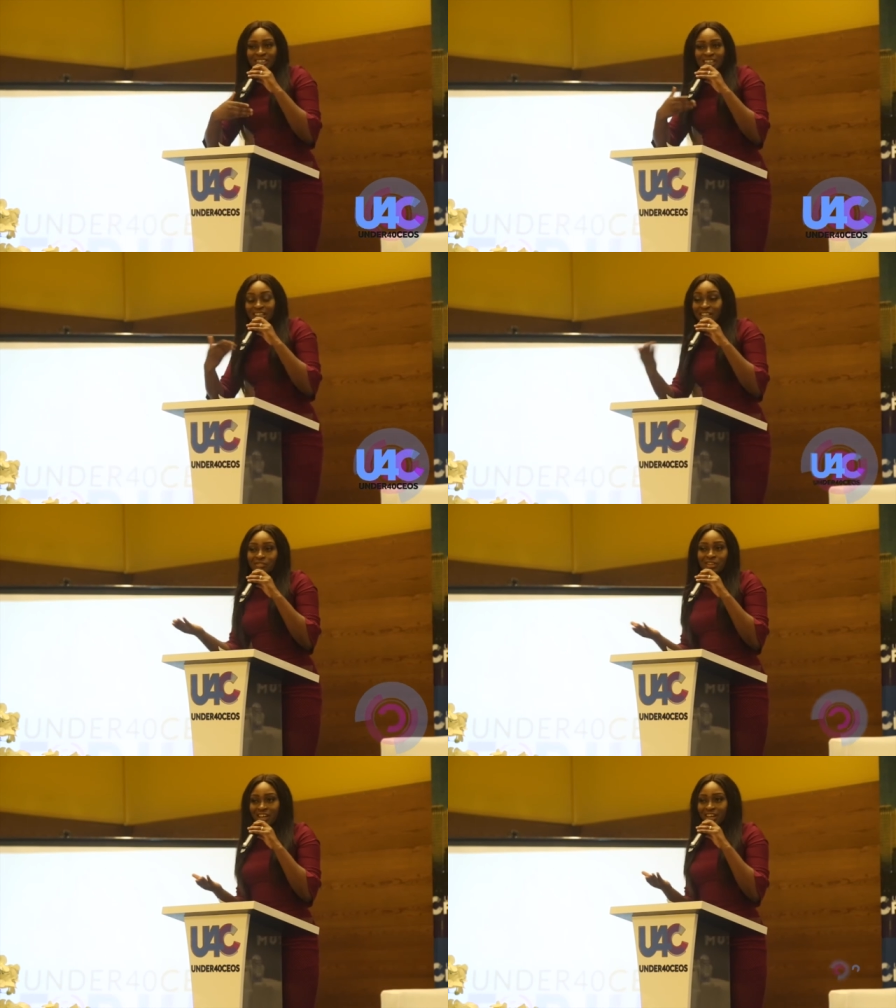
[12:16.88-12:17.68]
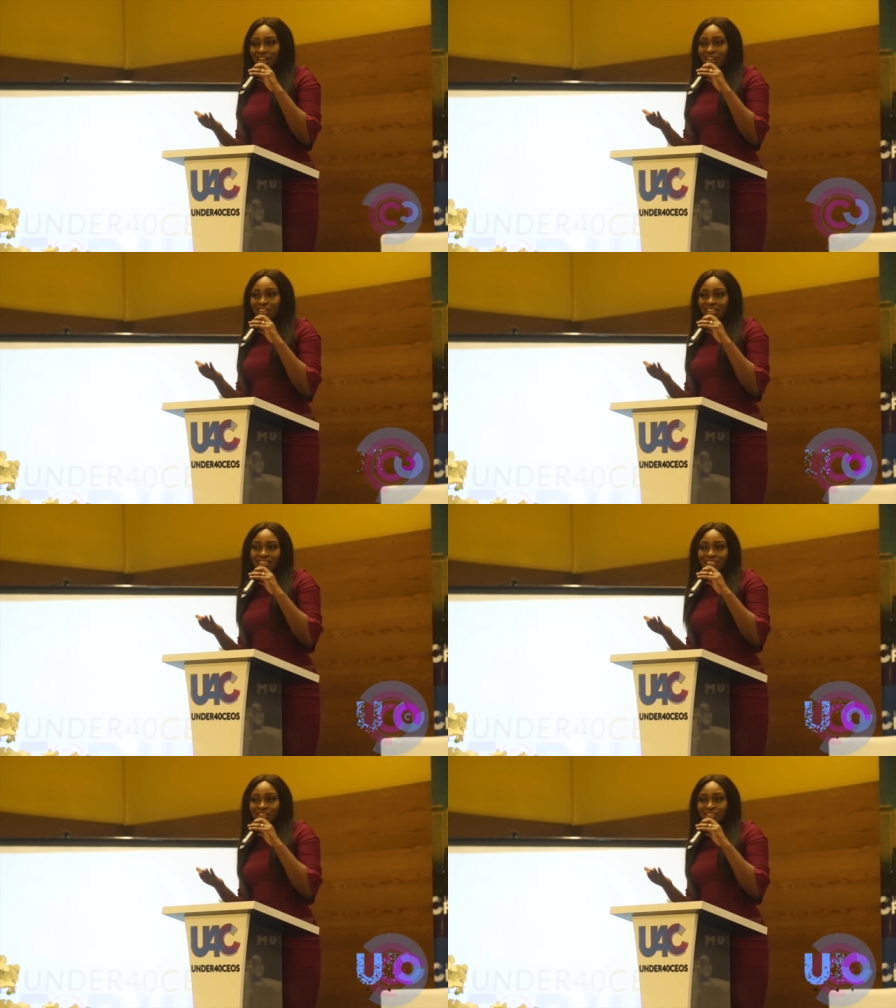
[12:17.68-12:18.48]
she had given her
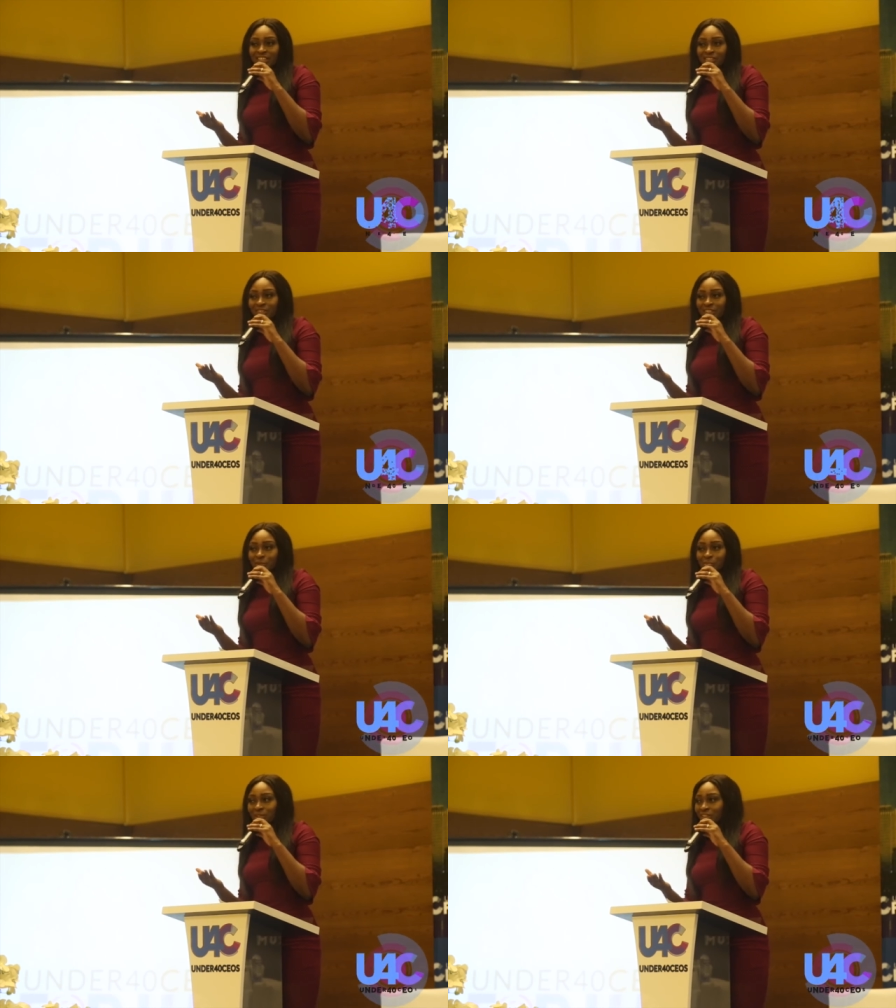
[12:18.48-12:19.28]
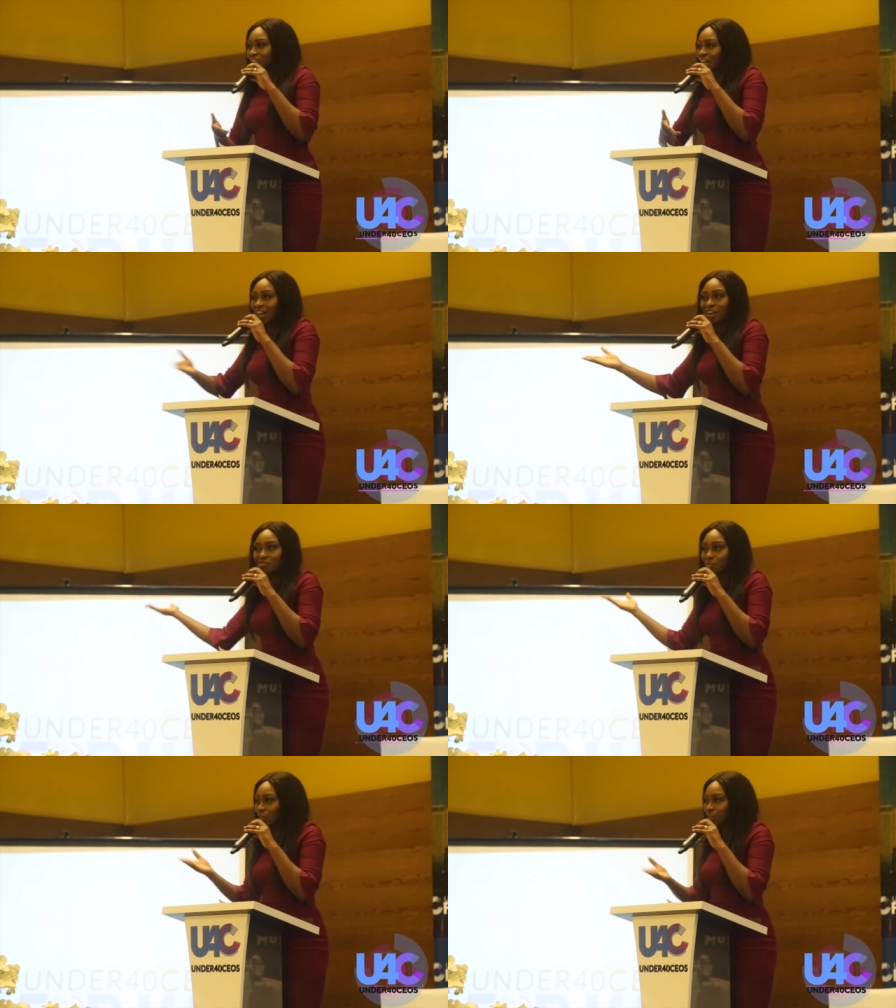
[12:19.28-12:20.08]
30-second elevator pitch, and
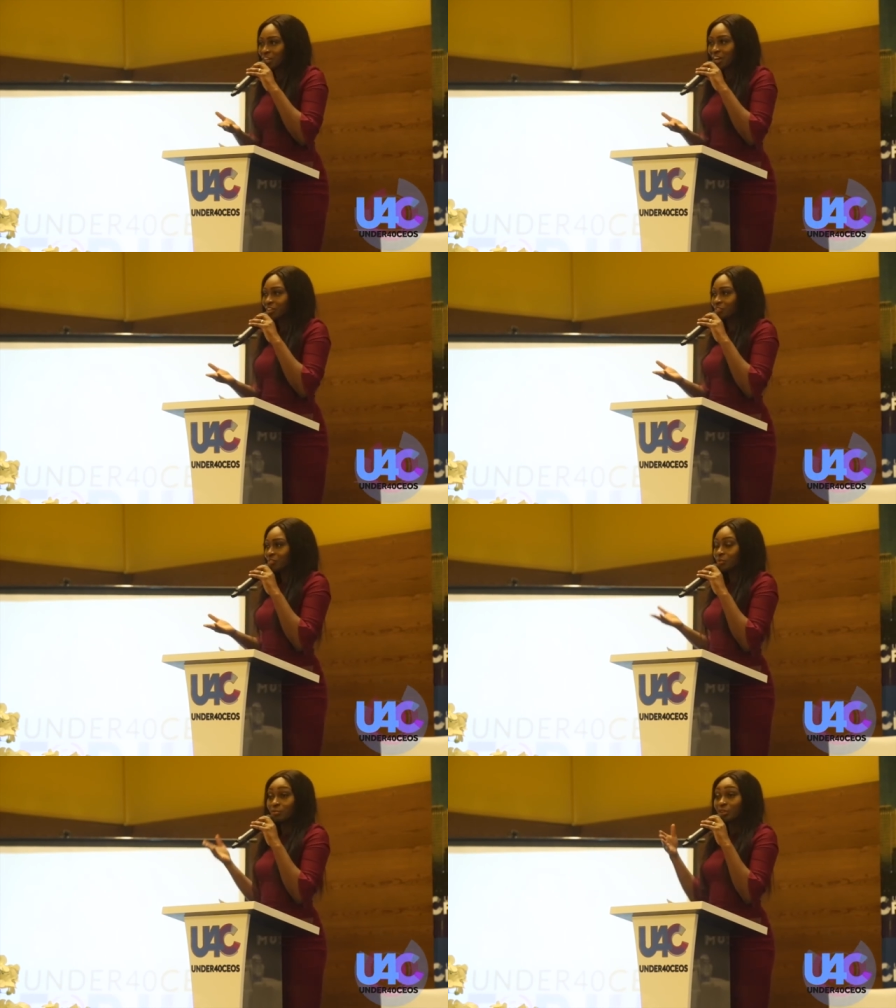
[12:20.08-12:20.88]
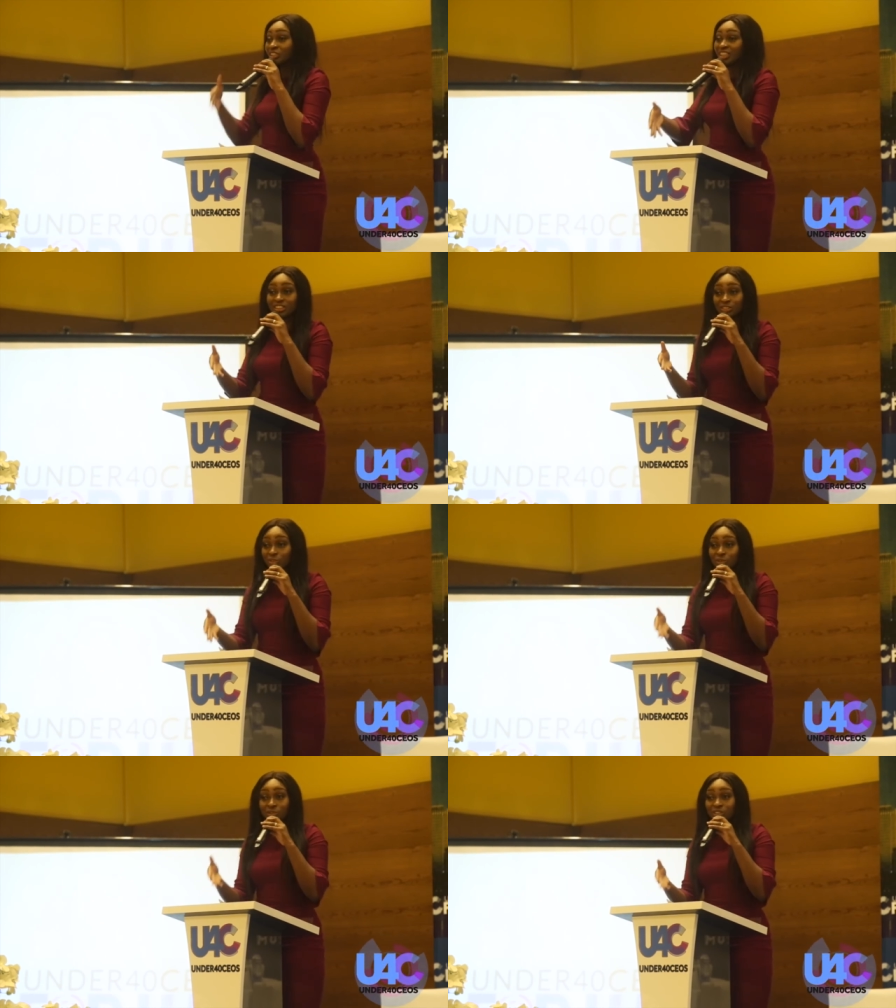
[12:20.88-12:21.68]
every billionaire in the room wanted to
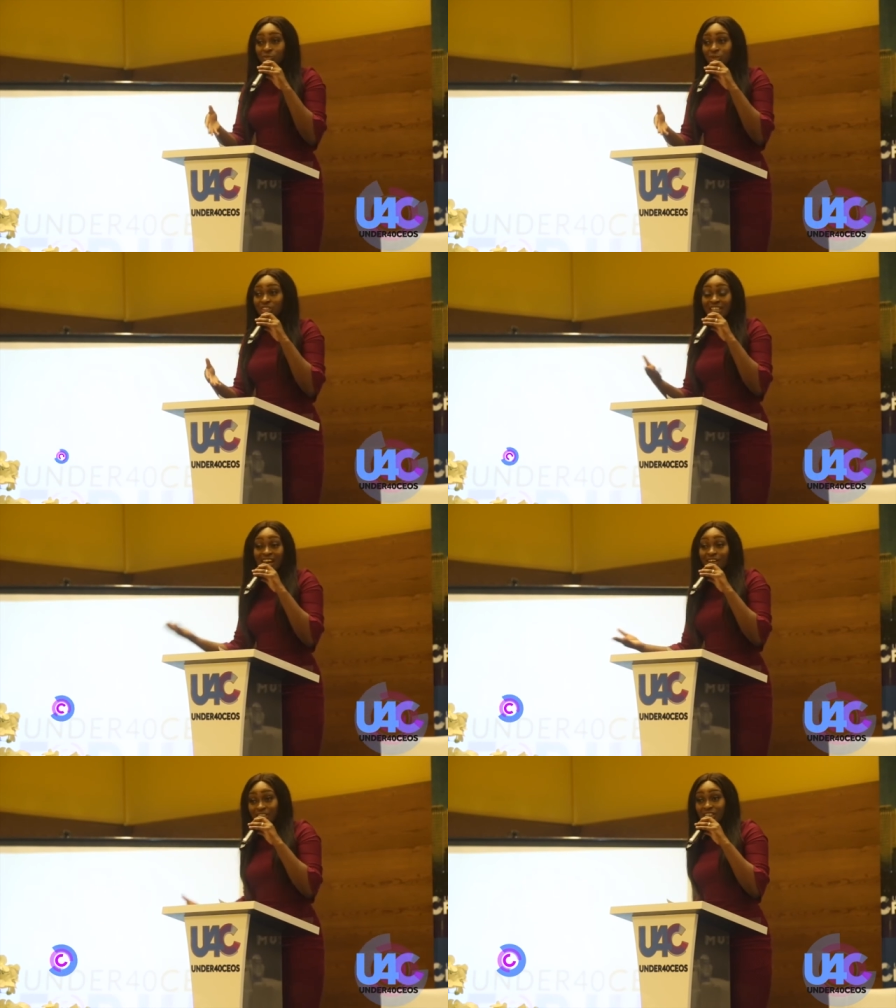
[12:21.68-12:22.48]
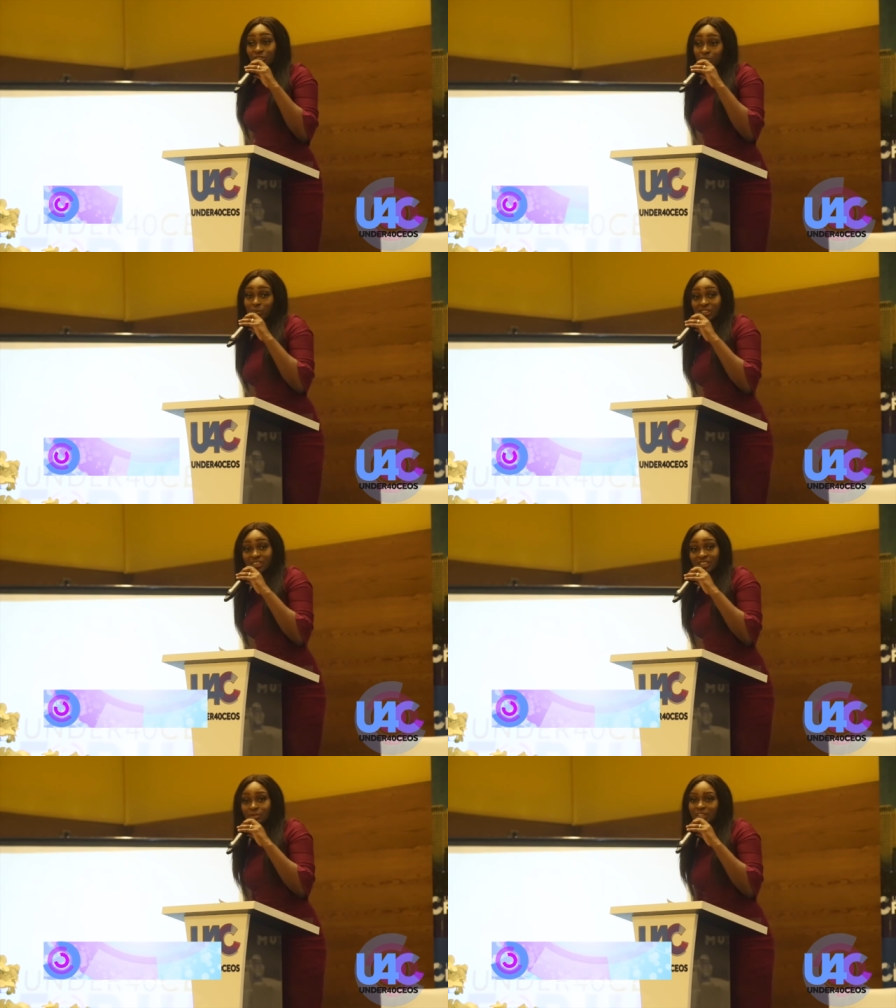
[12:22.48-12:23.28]
know who she was and how they could do
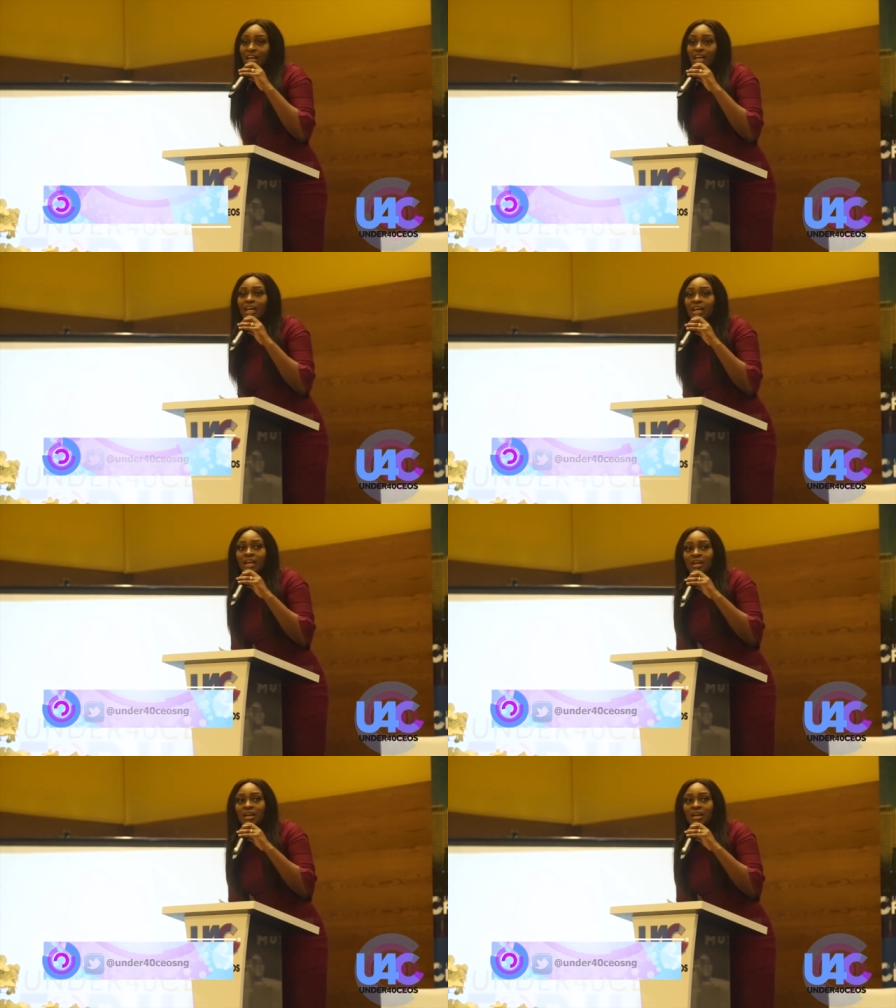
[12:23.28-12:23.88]
business with her.